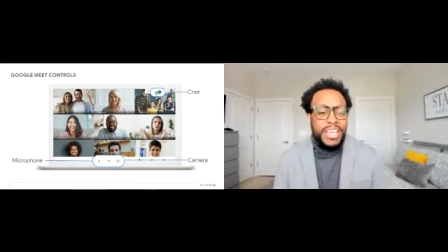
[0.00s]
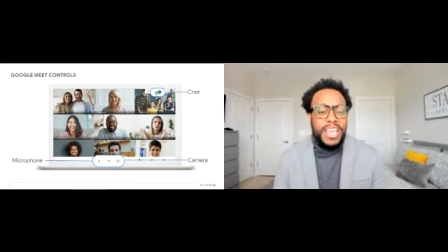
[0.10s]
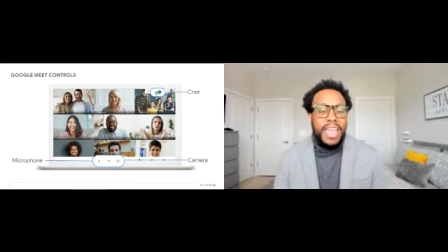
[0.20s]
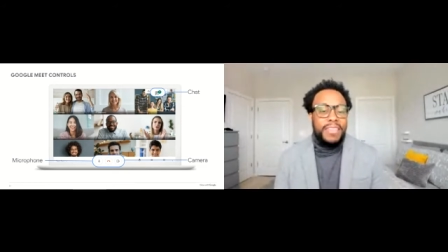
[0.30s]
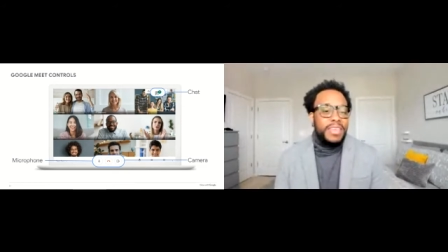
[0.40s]

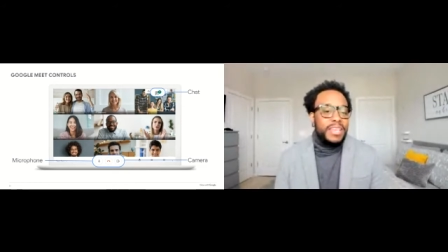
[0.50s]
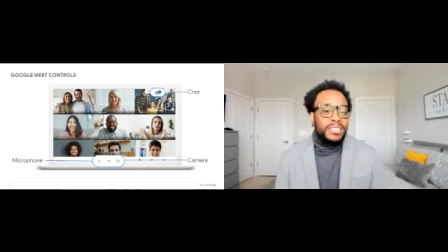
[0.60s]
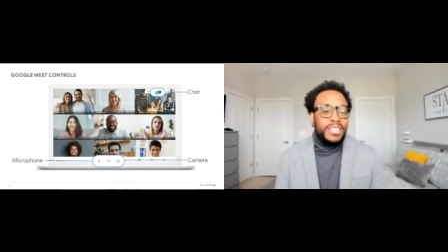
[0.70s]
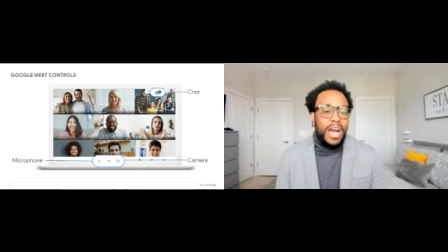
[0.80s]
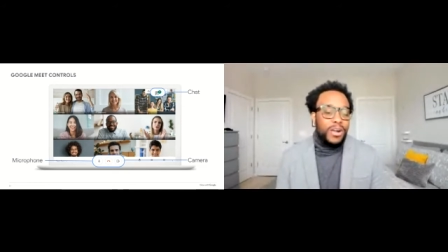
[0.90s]
And these
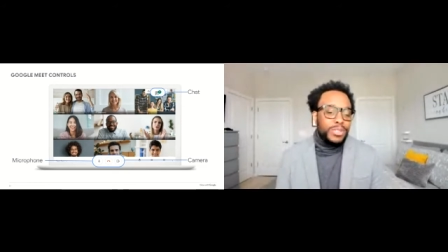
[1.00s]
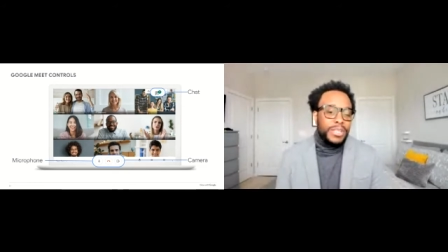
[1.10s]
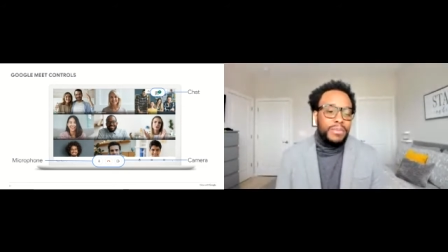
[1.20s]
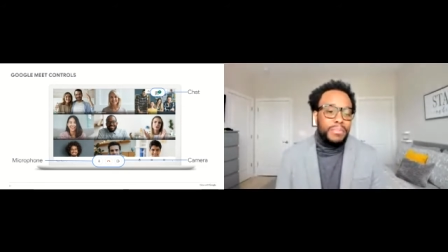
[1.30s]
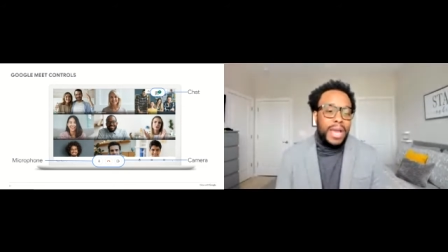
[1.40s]
toggles at
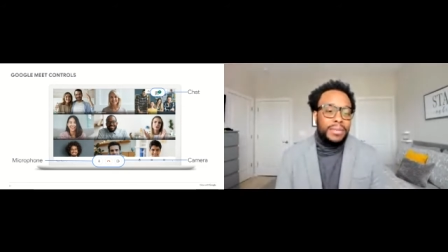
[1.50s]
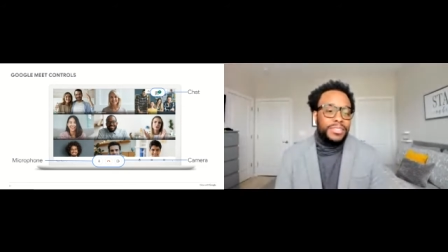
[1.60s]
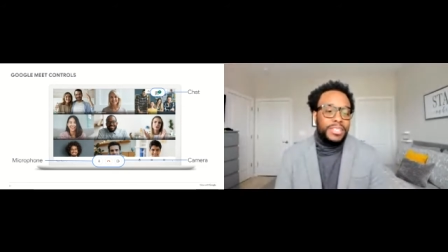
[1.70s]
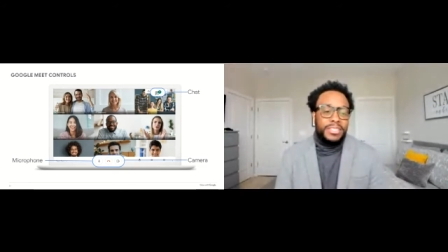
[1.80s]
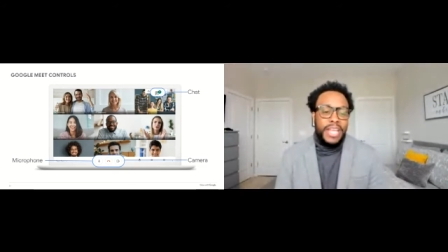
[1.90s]
the bottom
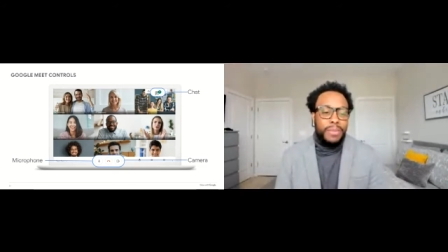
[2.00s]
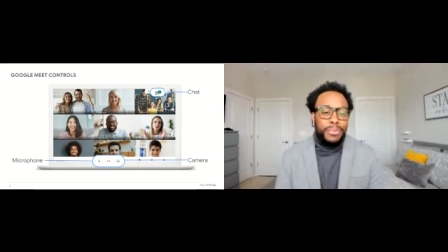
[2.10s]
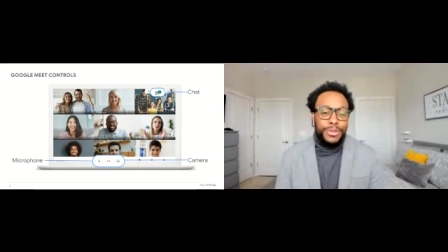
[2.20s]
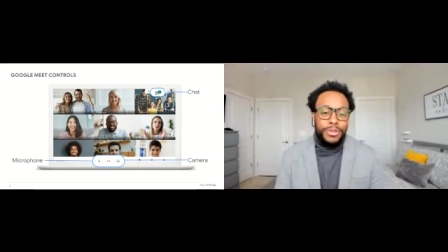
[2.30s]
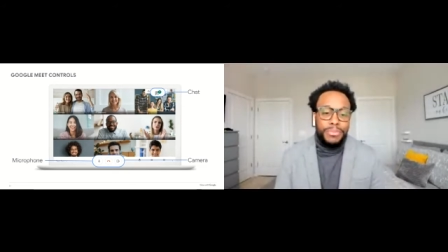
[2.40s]
just enable
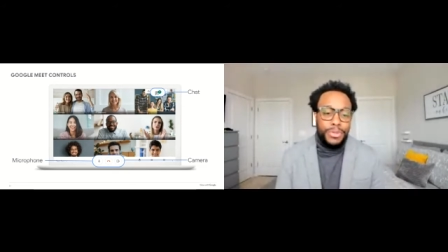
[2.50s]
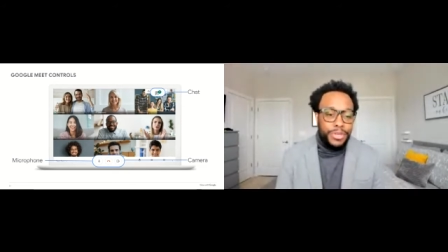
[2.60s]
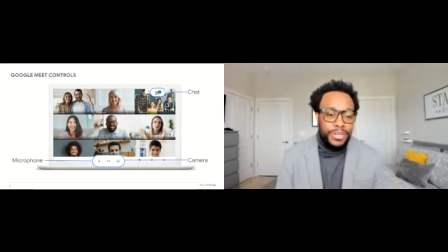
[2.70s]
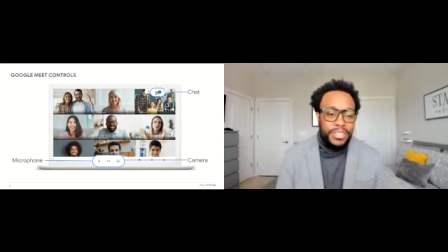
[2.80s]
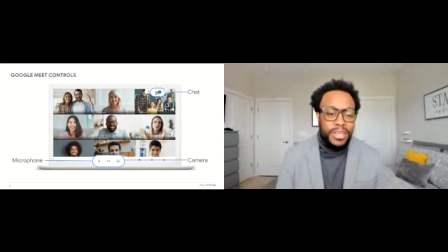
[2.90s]
you to mute
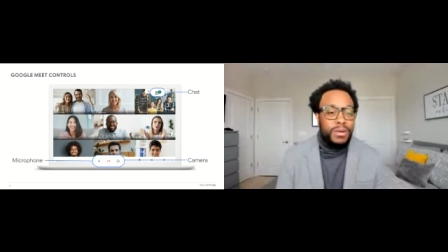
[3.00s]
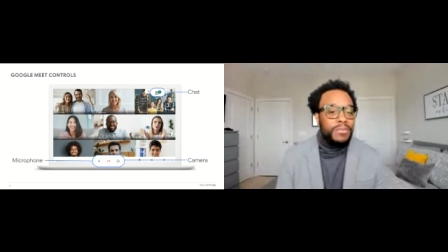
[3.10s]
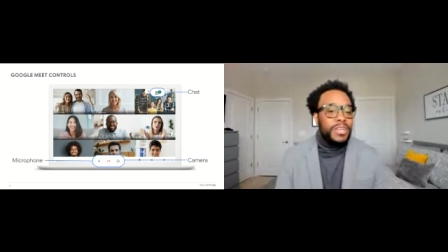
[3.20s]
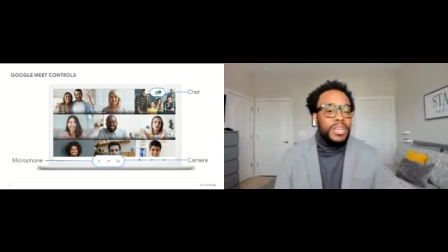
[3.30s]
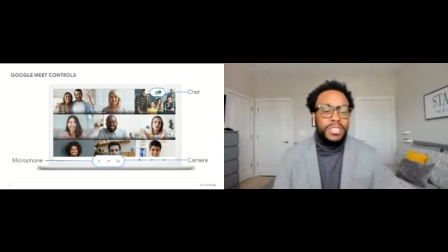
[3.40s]
yourself,
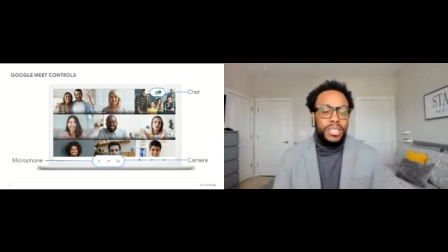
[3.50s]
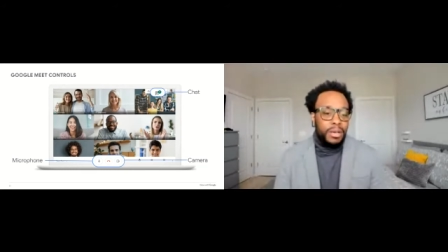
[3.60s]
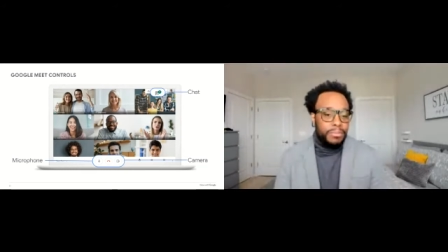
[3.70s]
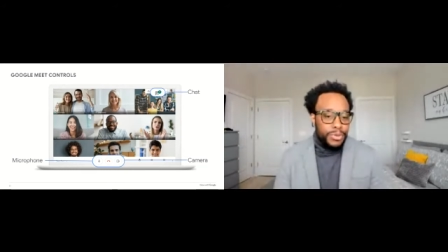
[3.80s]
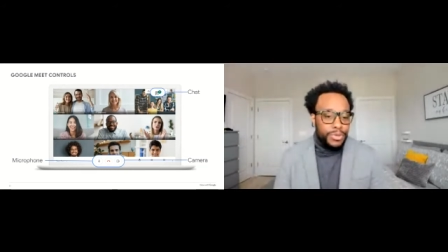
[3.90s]
to
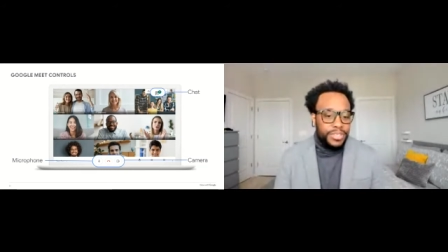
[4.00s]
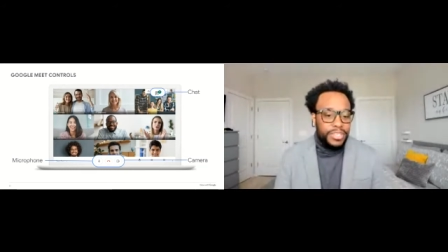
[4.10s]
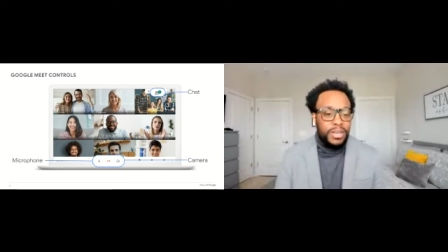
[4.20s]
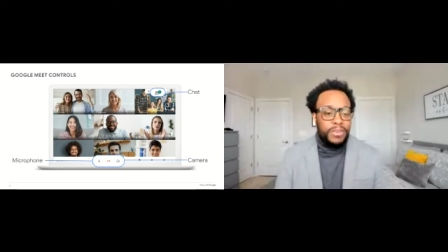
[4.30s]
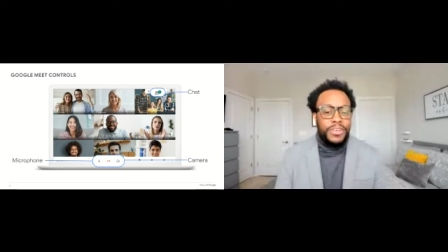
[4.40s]
unmute
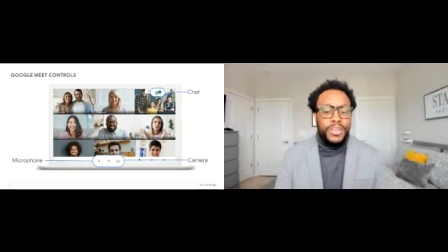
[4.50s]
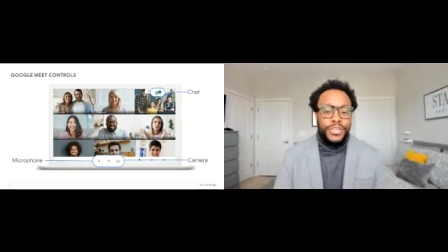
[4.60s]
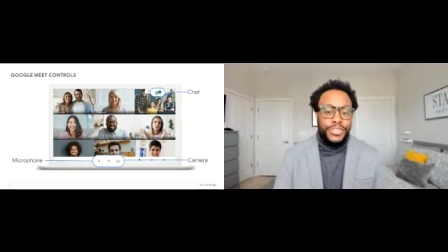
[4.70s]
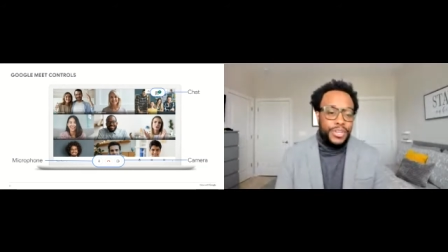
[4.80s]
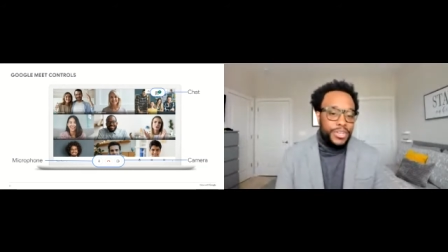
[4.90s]
yourself,
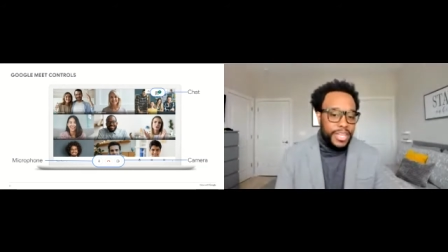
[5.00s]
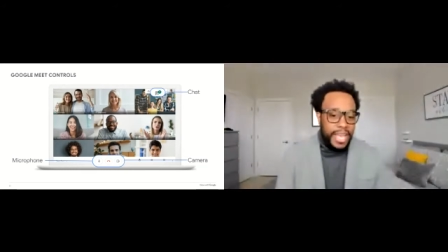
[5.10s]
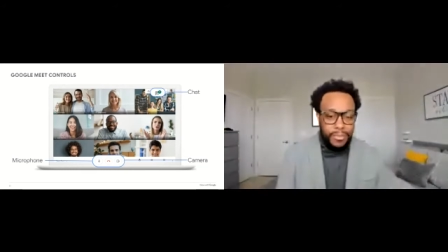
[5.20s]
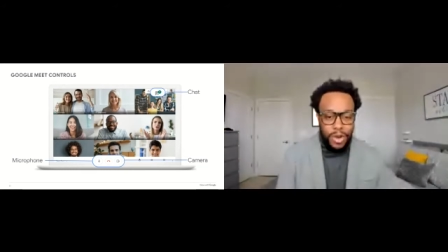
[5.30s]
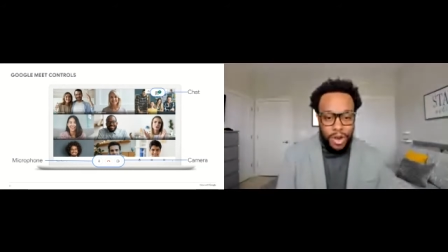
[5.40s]
turn your
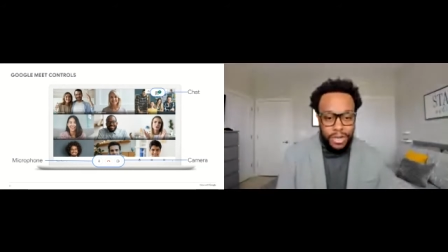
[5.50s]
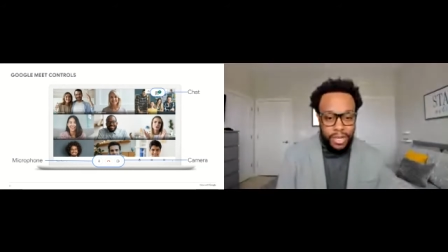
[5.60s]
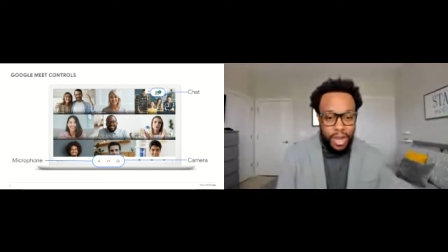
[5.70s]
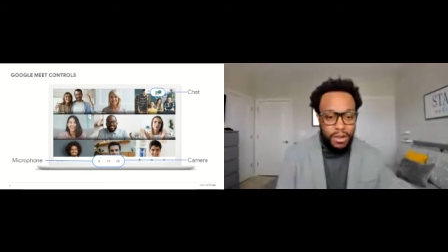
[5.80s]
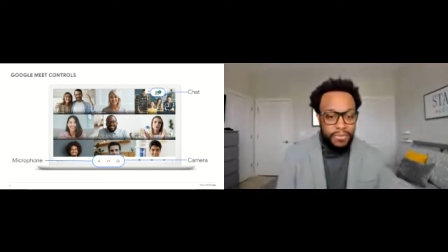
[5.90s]
camera on and
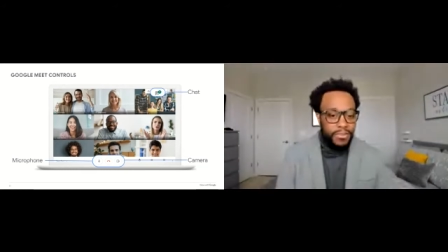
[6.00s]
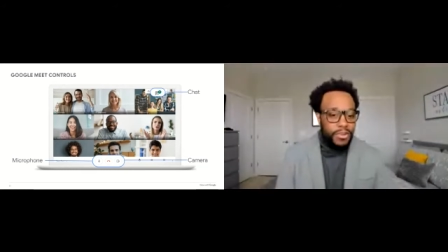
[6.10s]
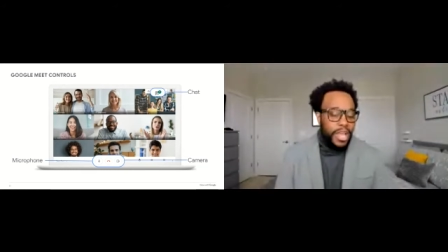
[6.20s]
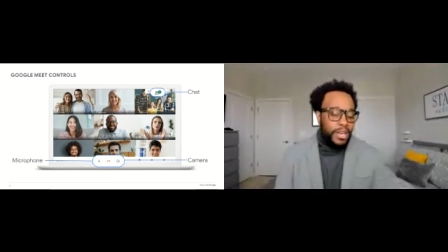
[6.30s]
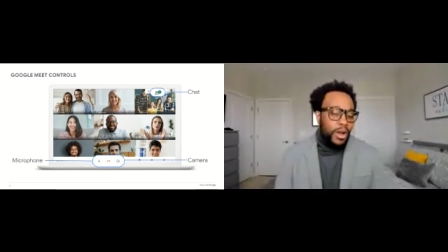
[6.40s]
off,
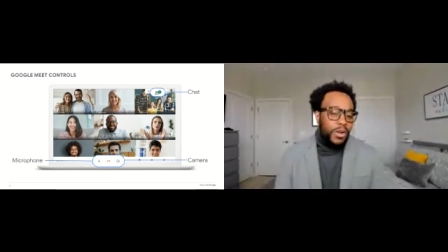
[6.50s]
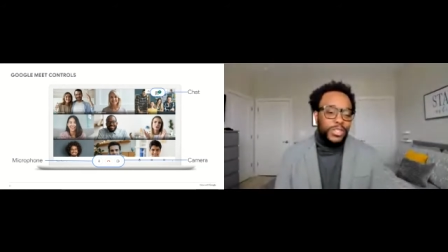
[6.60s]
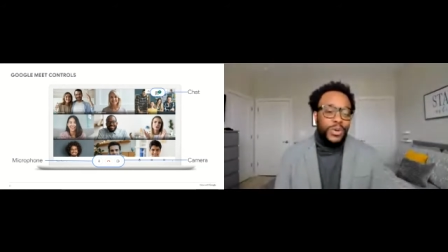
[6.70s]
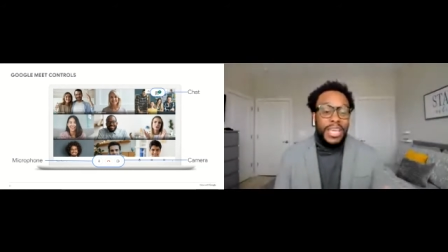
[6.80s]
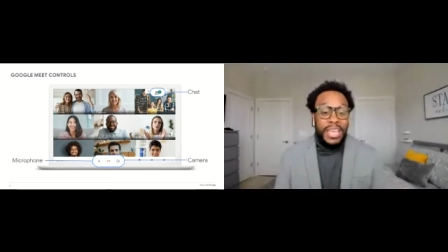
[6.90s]
and
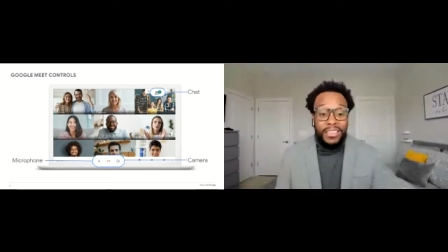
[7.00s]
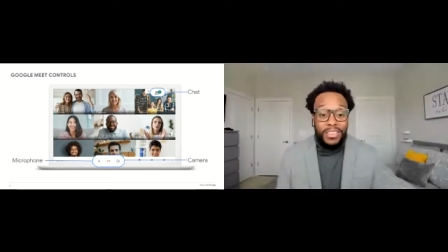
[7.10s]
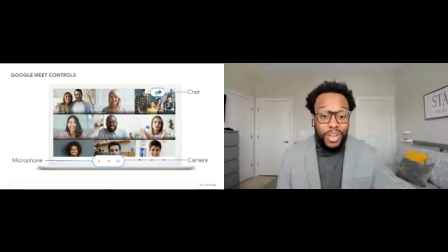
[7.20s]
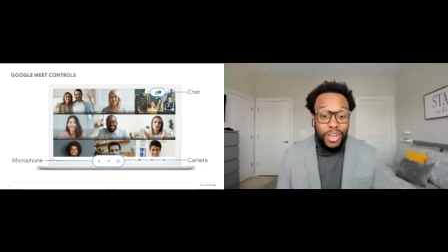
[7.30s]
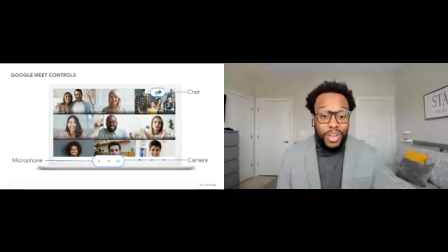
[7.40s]
also end the
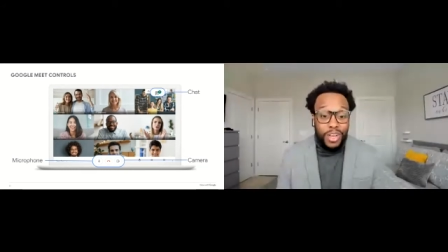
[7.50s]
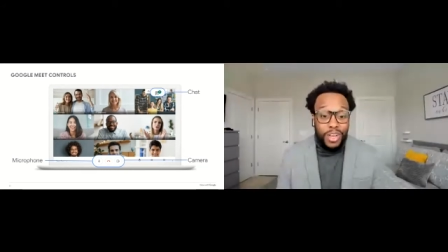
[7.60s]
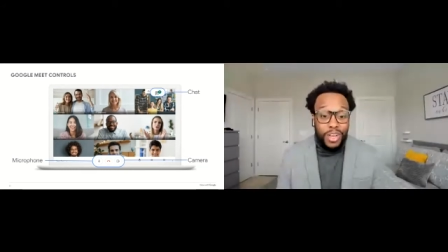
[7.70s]
call.